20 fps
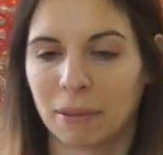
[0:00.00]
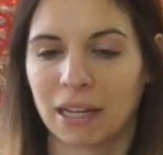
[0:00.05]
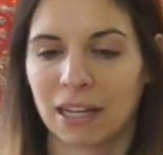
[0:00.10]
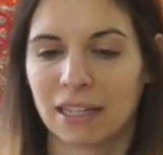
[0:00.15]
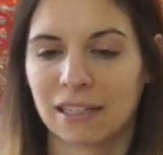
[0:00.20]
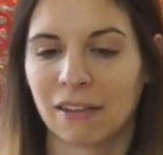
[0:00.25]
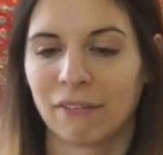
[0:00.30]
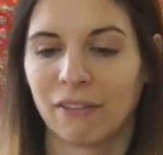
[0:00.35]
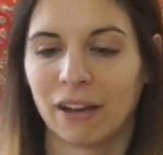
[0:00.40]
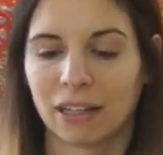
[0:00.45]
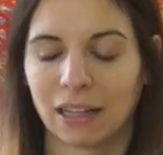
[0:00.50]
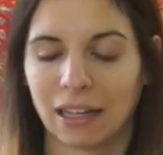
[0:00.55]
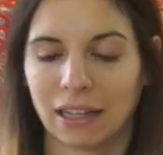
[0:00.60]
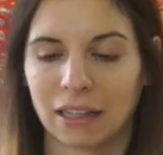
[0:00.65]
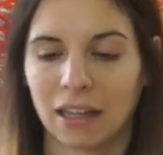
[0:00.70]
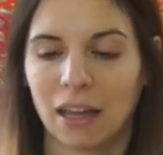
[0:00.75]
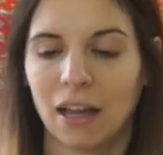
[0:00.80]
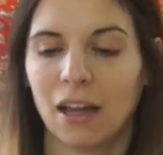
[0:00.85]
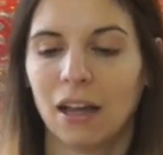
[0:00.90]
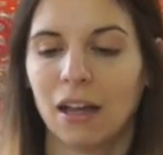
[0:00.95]
because I felt
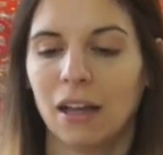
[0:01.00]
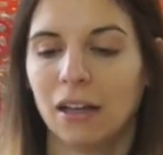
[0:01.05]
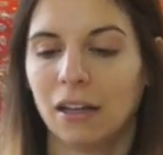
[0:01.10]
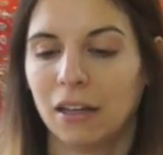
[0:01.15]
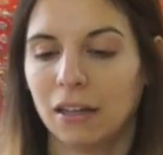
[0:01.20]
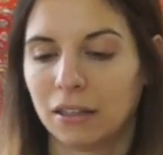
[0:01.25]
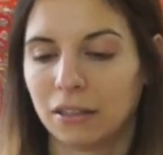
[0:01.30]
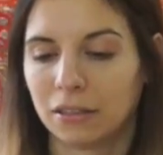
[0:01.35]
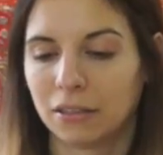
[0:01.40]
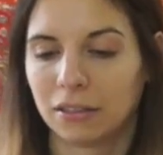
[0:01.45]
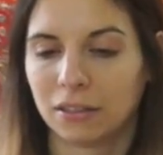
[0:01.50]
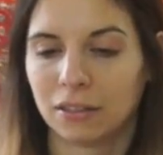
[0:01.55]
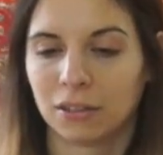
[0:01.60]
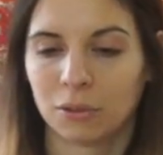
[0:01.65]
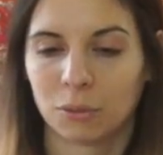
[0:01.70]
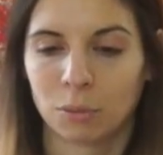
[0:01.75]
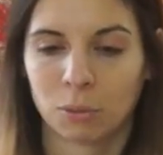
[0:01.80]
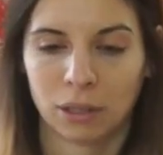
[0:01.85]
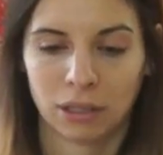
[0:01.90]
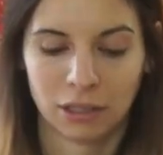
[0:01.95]
like,
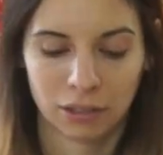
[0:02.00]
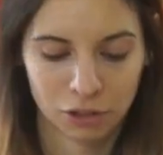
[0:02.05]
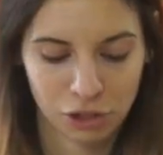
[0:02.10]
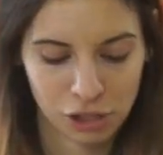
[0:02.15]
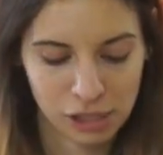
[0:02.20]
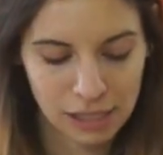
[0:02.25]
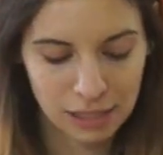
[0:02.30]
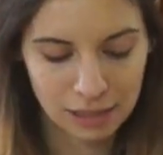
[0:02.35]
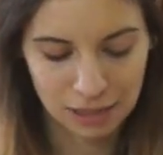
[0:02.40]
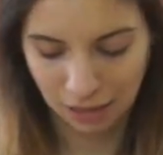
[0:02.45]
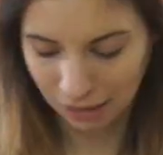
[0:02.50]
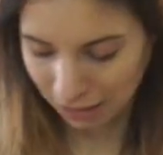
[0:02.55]
well, she needs